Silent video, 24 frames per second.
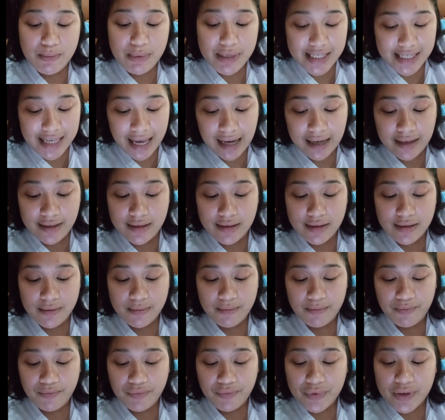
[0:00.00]
Besides,
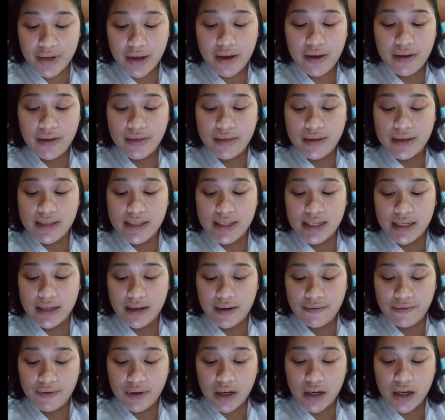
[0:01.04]
the
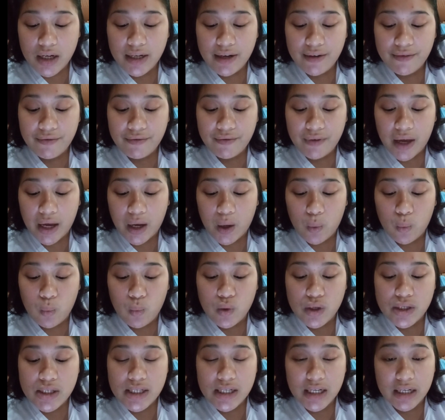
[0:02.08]
significant effect
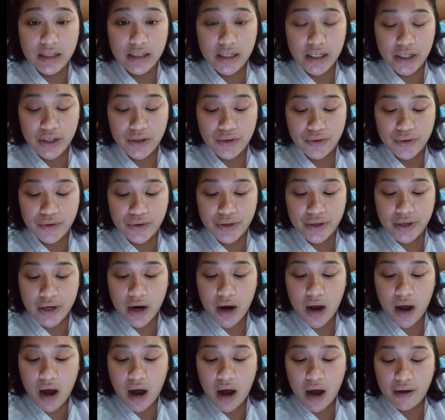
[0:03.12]
was clearer
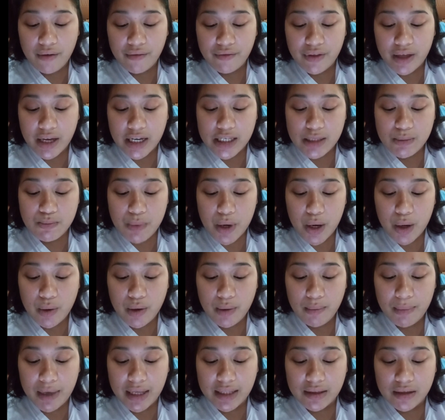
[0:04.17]
of the
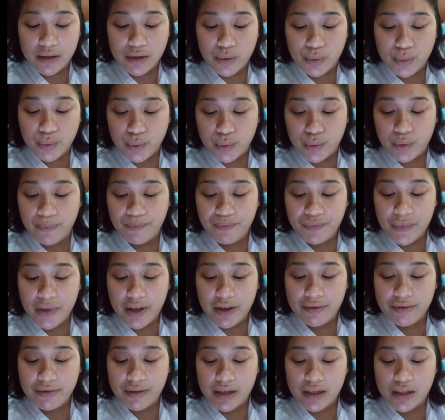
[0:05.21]
experimental group
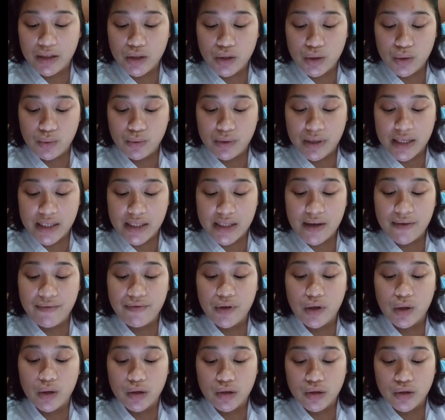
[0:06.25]
than the students of
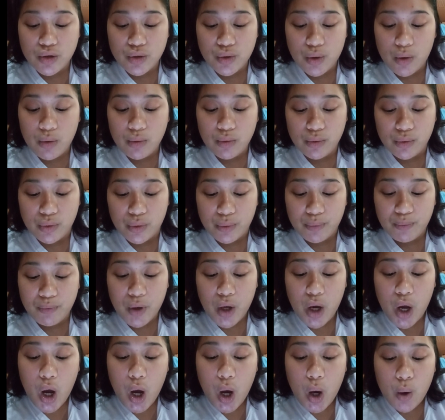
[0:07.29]
the control group
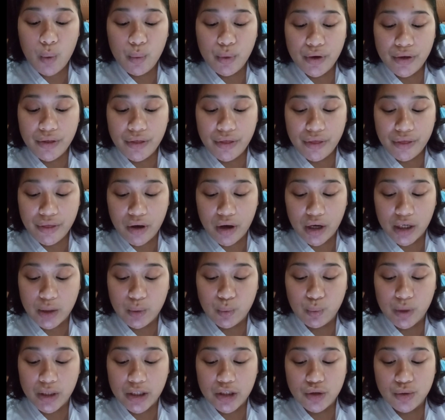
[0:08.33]
who were taught
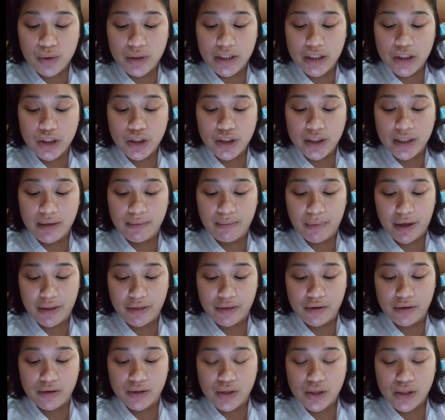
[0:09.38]
with traditional
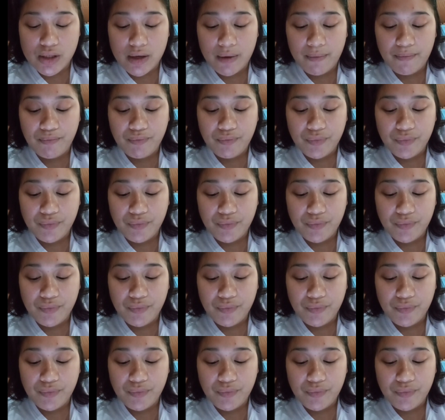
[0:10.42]
methods.